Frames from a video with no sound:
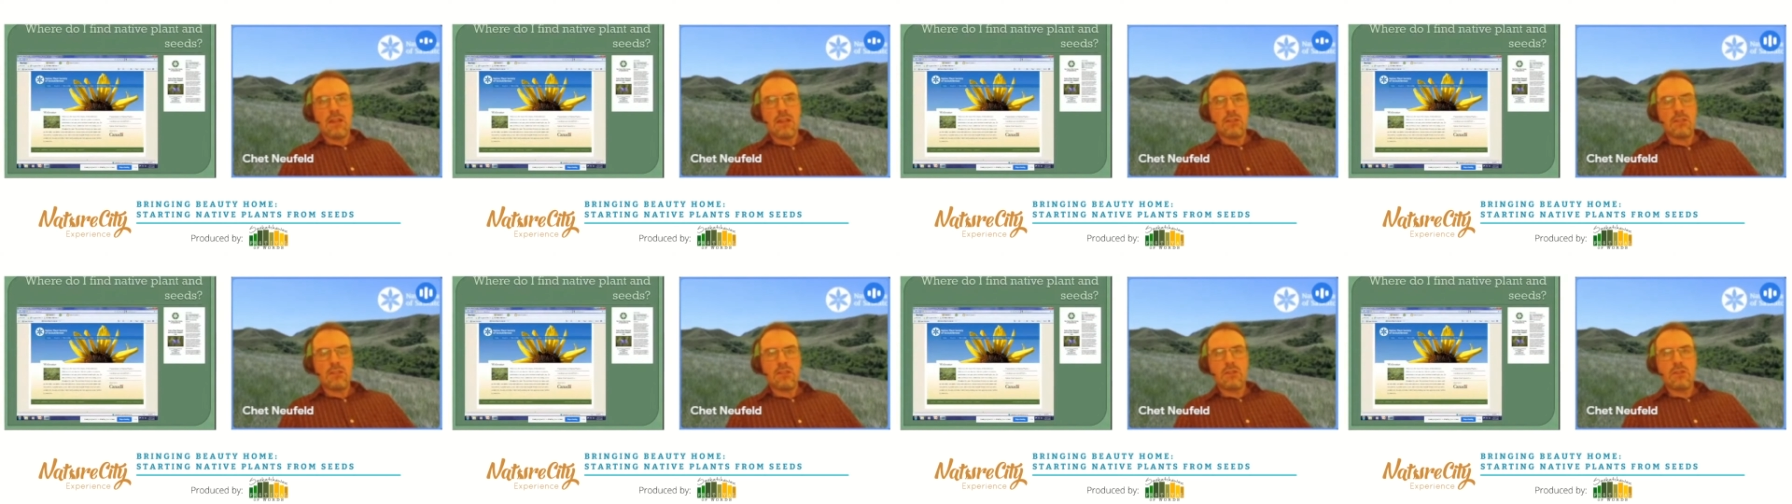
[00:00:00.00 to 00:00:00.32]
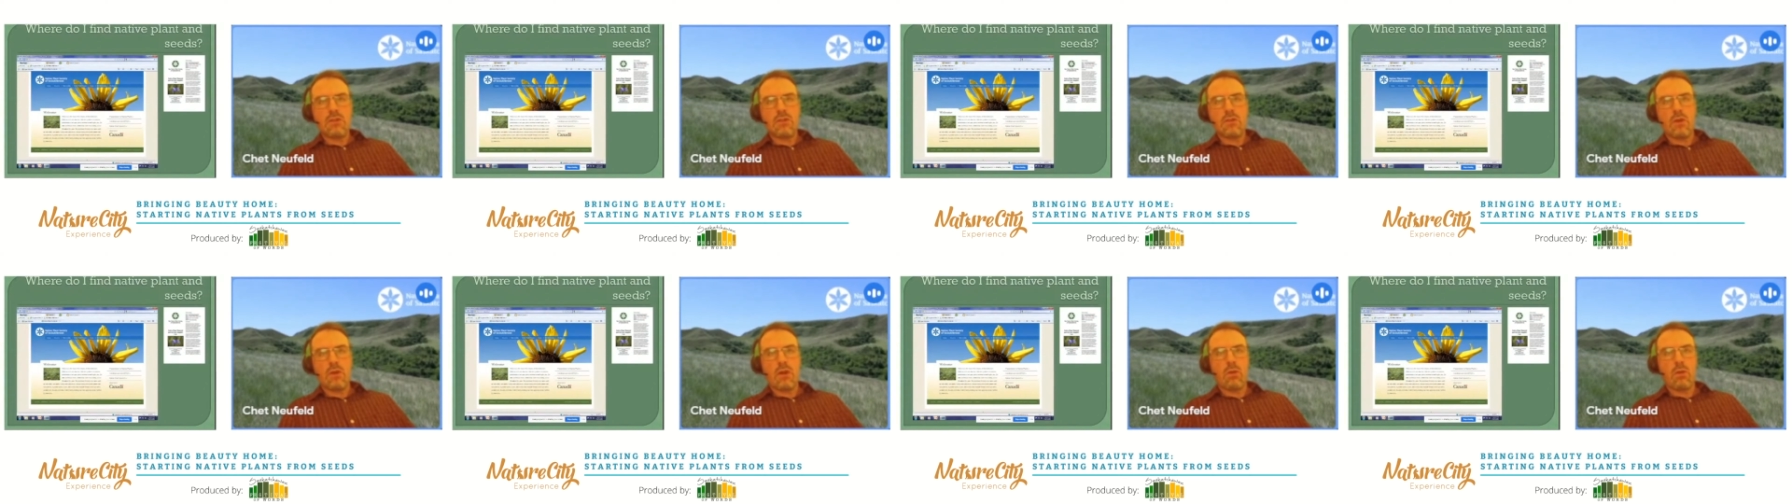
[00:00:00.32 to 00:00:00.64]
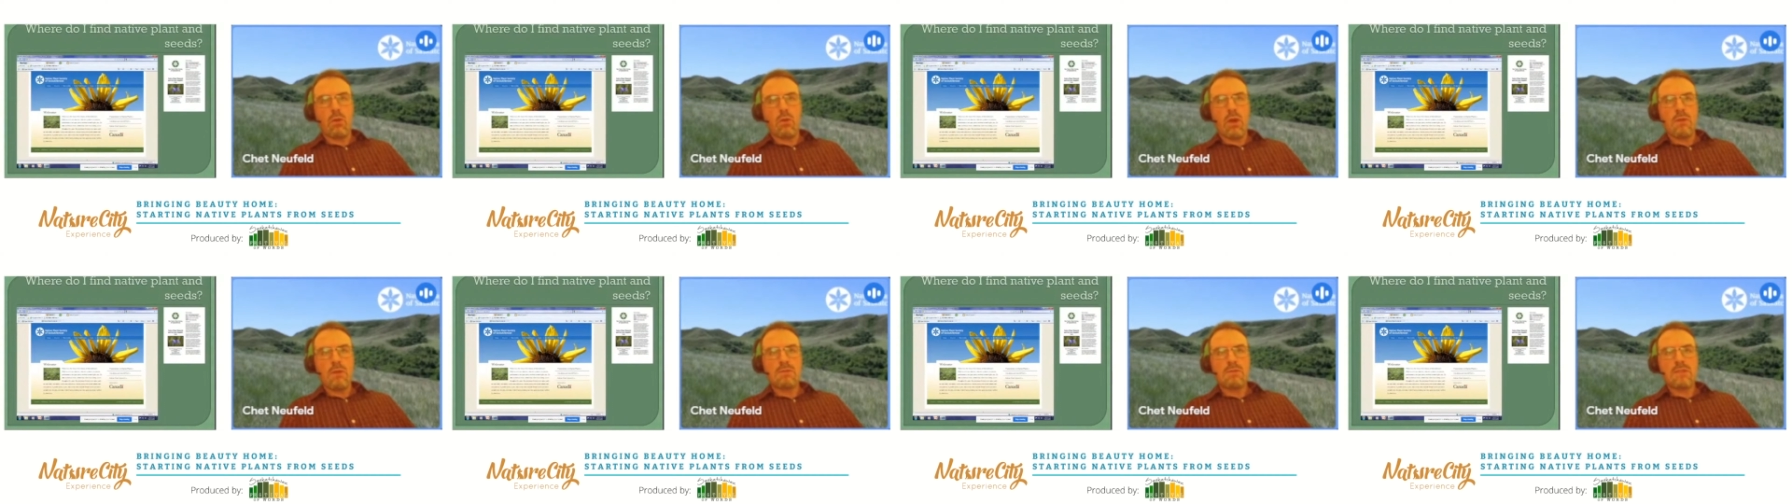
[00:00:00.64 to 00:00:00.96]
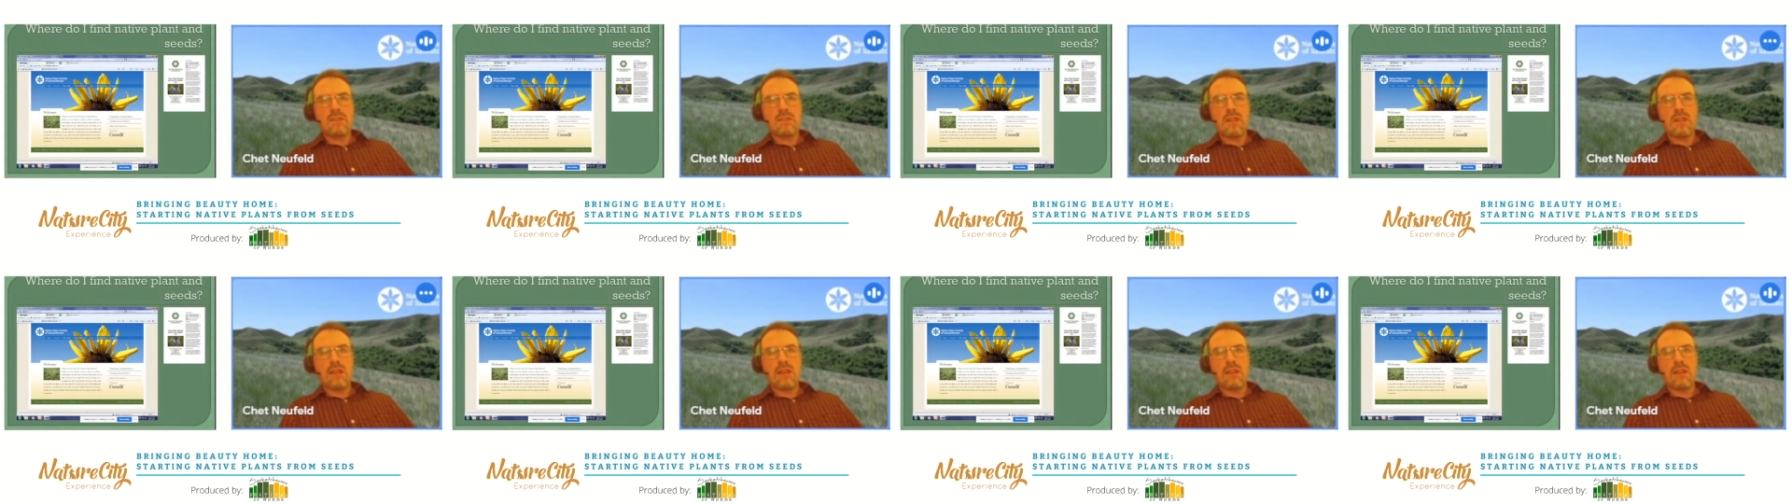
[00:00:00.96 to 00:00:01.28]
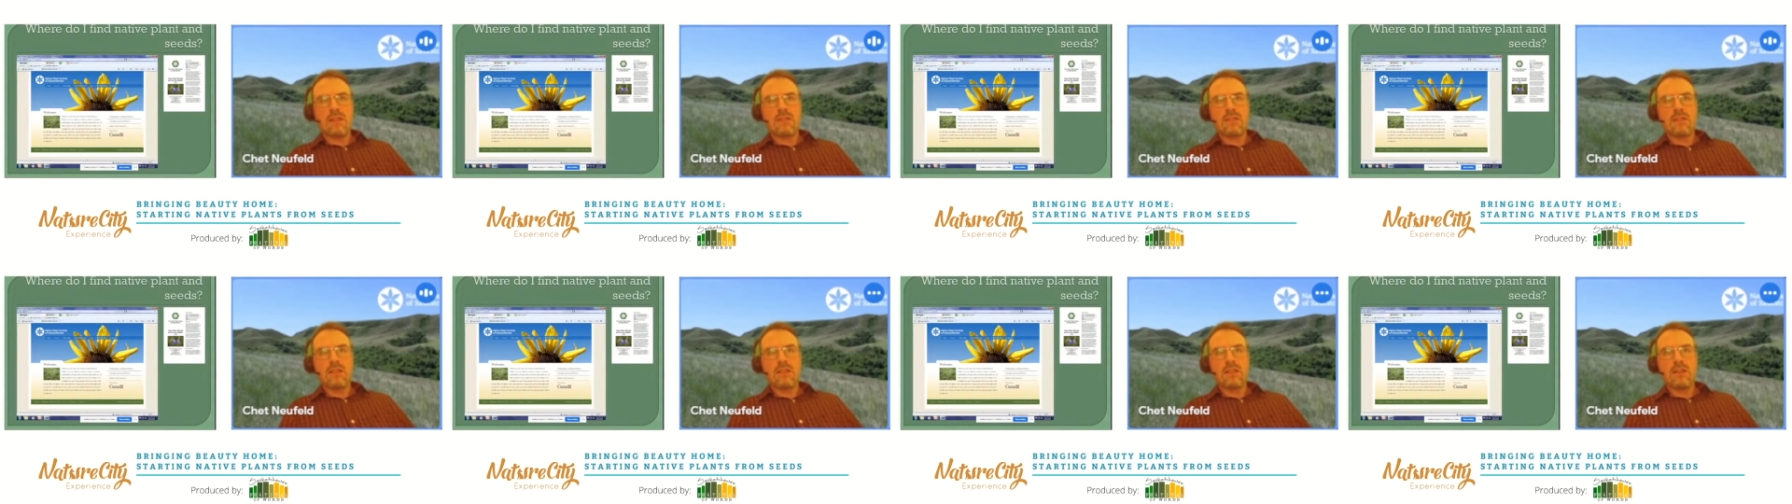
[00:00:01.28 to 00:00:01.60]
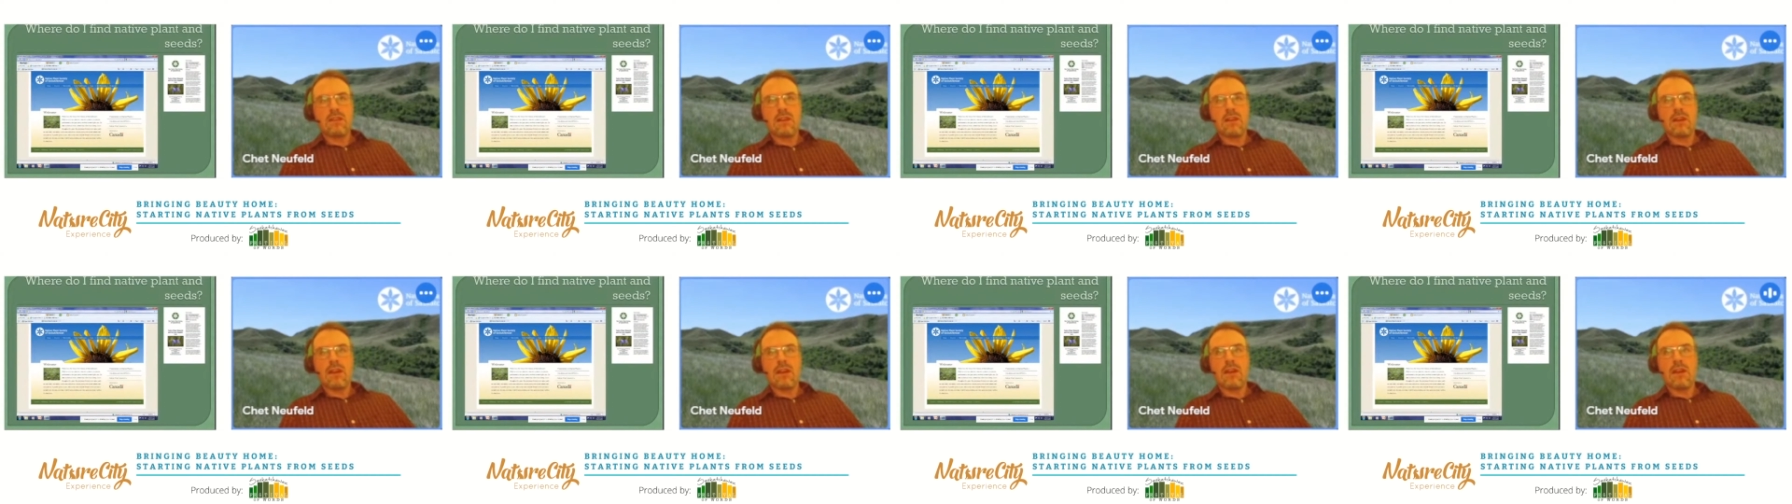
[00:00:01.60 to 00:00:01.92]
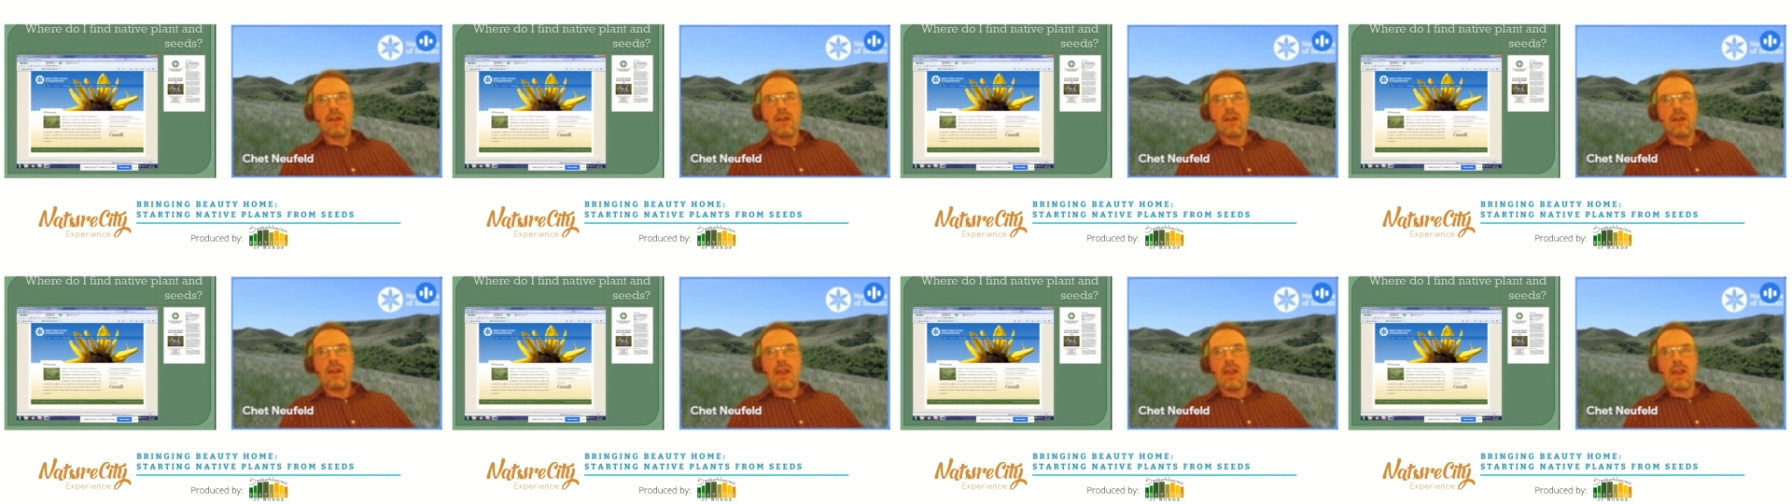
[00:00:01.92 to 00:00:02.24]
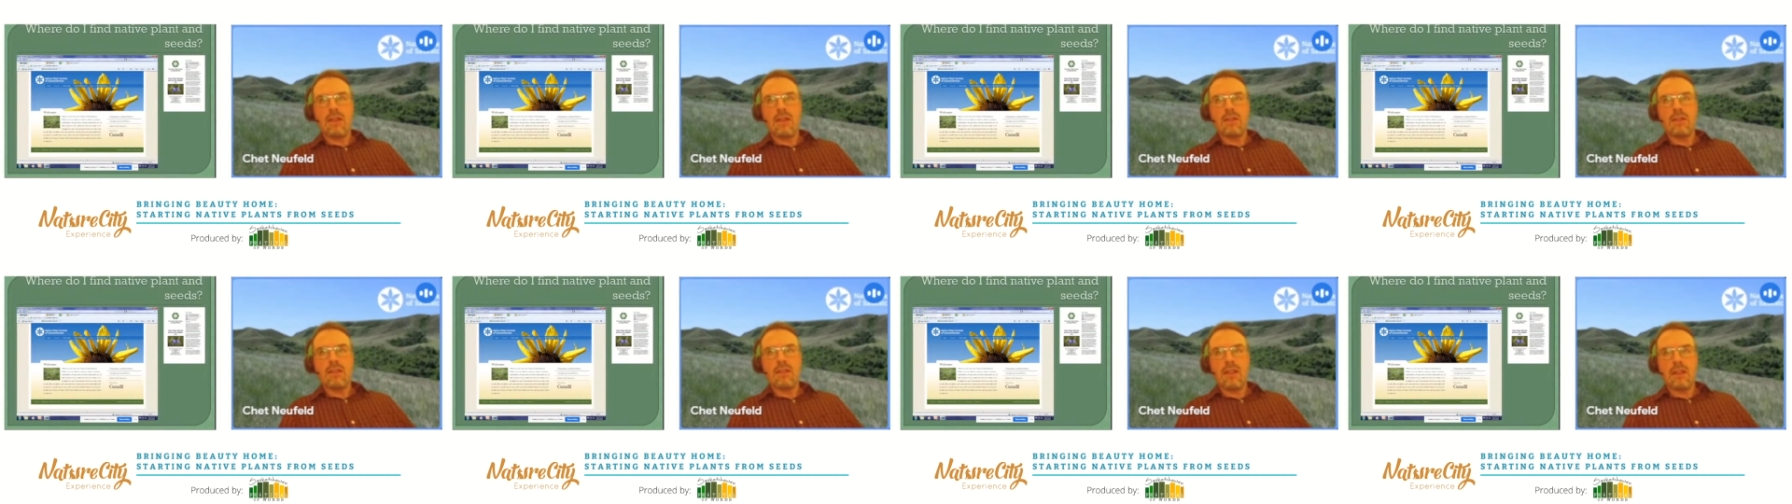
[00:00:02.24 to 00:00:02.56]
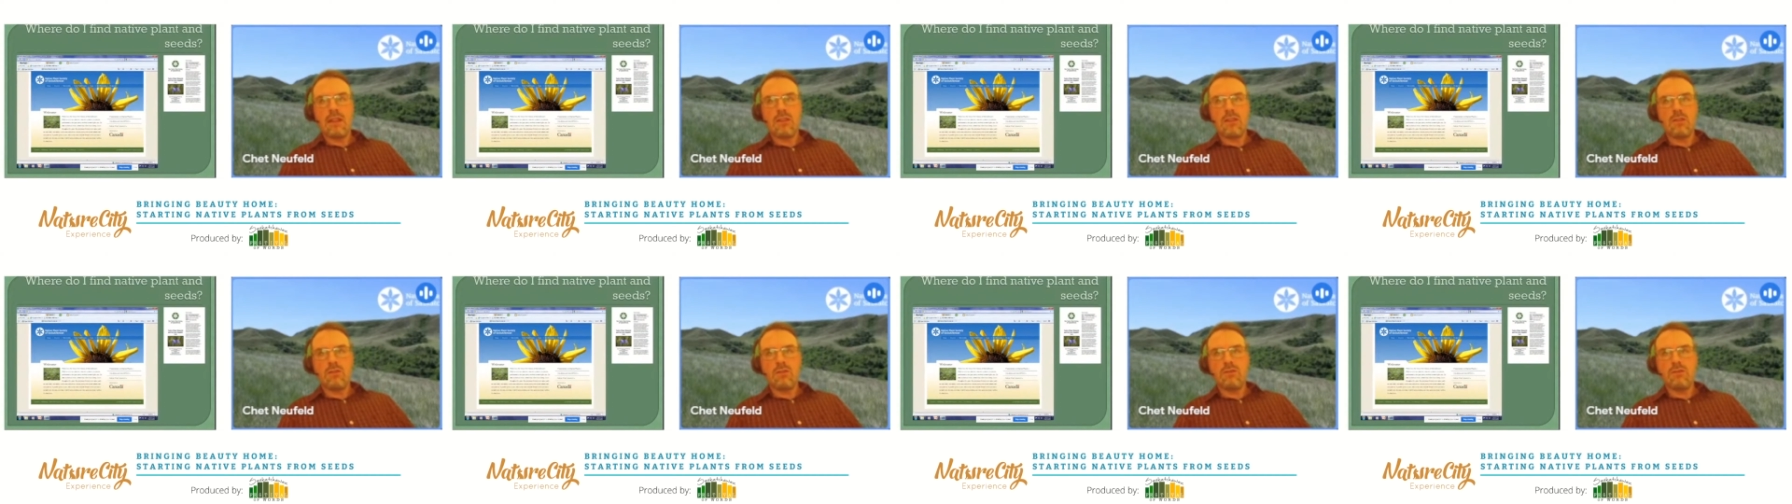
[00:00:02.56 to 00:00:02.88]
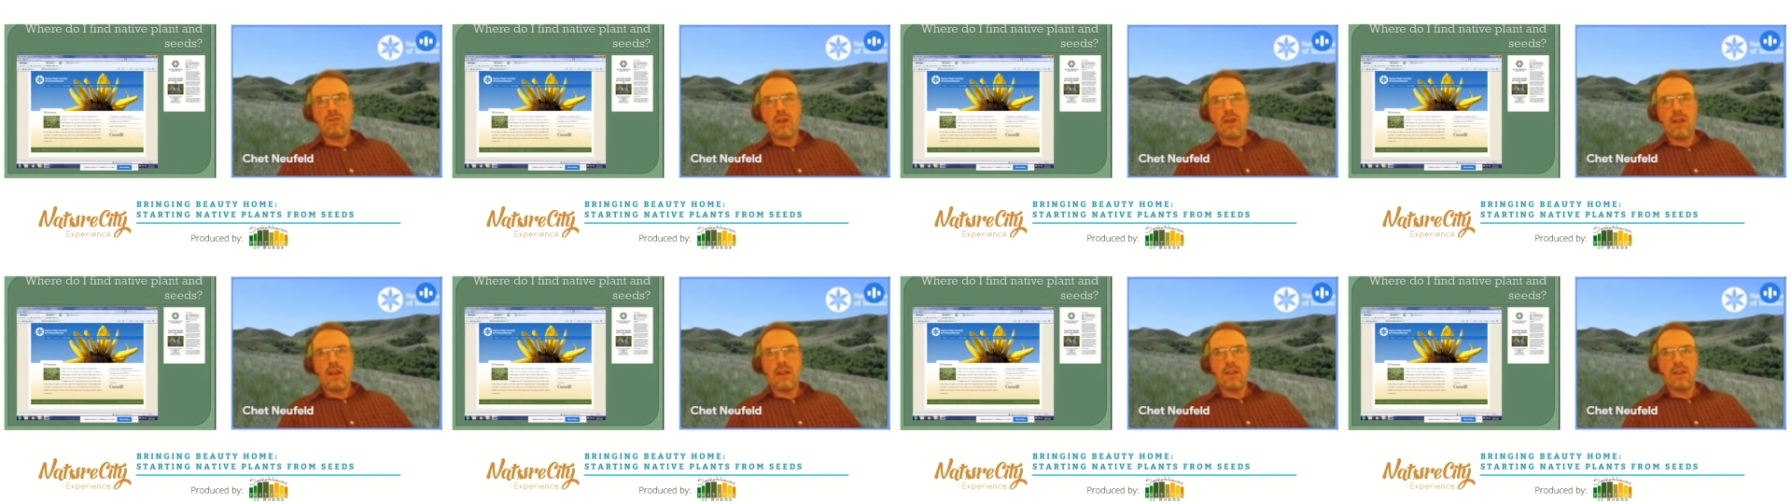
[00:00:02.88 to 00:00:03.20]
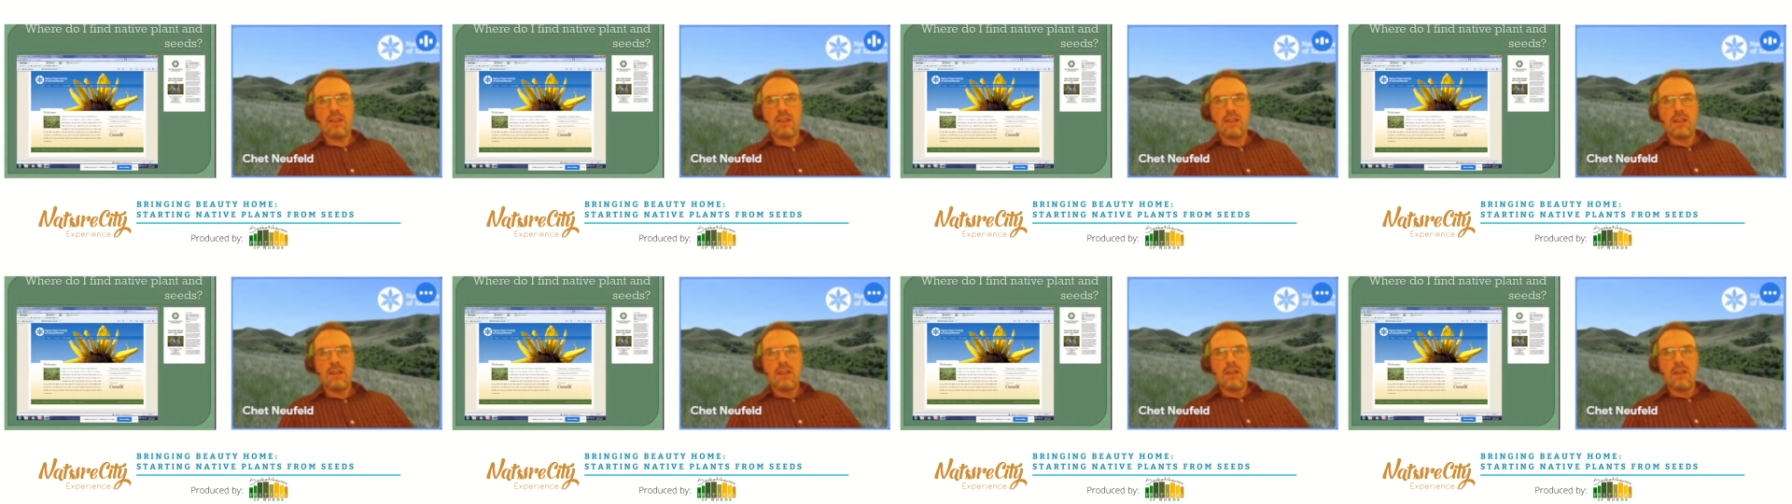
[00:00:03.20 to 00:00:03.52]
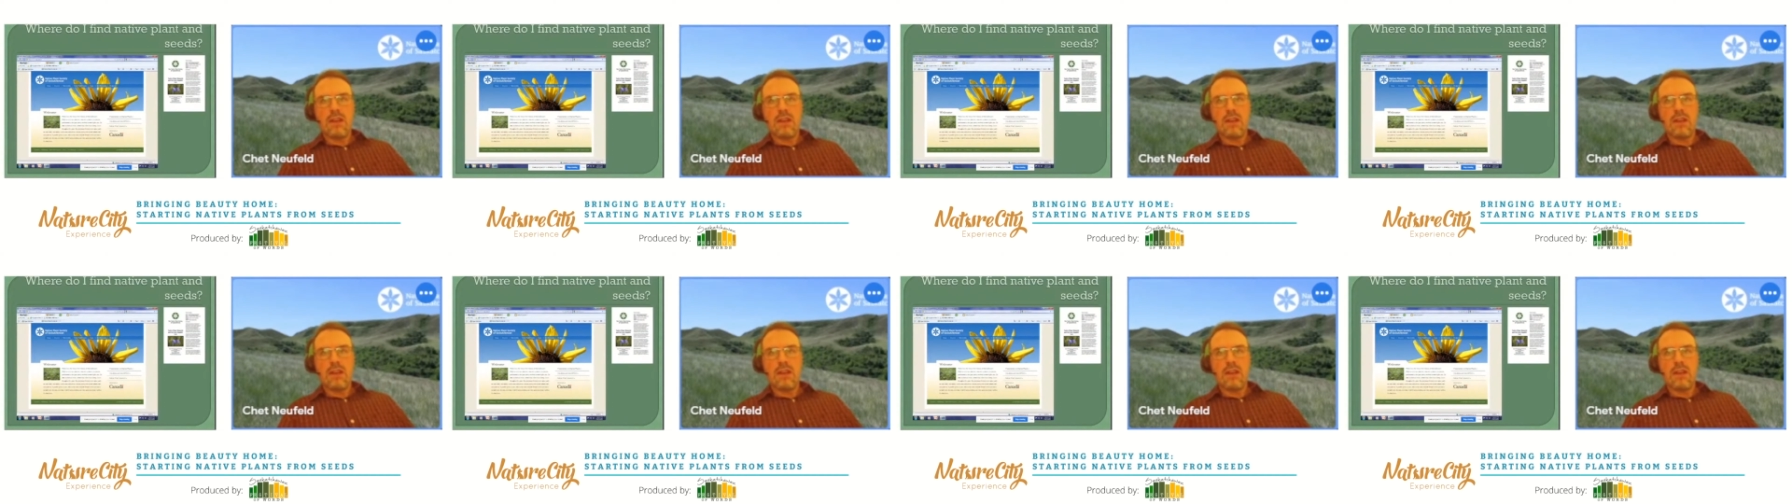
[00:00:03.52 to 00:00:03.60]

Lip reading: just go to our website, and then you'll find